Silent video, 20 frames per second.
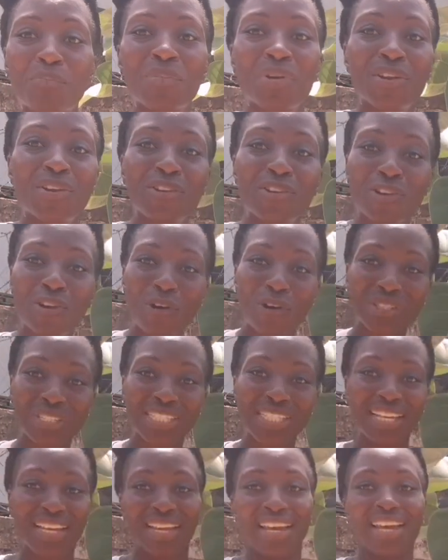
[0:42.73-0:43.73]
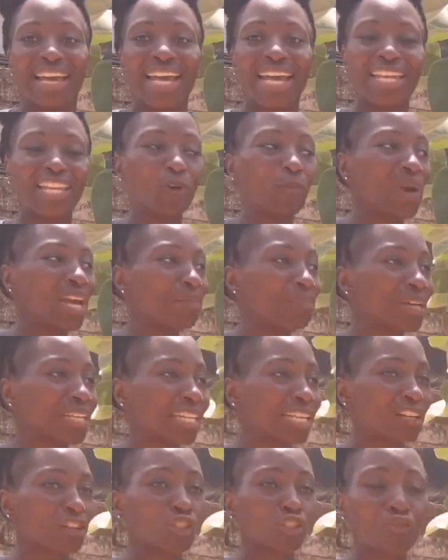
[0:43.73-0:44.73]
not anyway medically
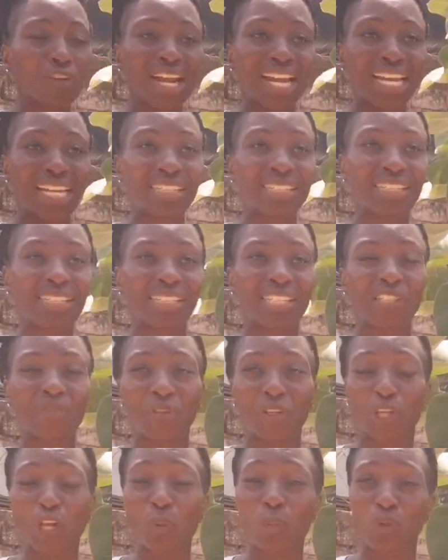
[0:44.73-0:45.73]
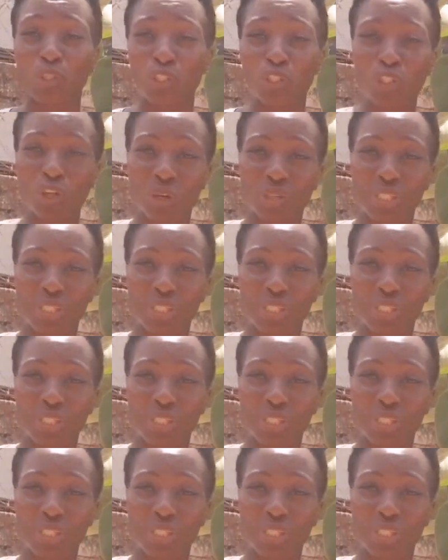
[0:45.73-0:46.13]
trained. This video was not